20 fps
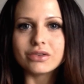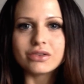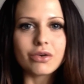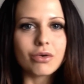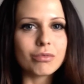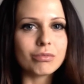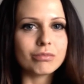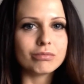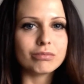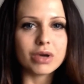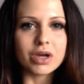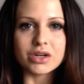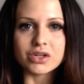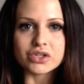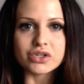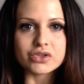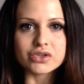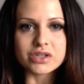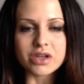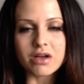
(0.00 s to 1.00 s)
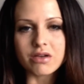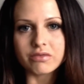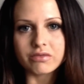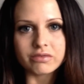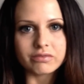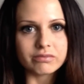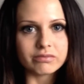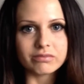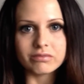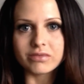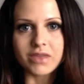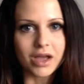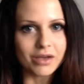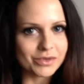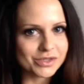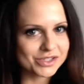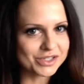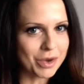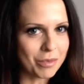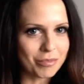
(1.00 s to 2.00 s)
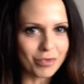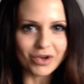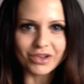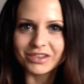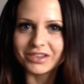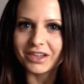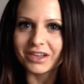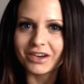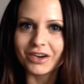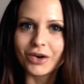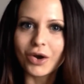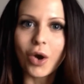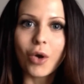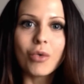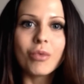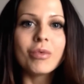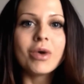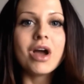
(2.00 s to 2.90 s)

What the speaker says: Don't punish yourself. That was step one, let it go.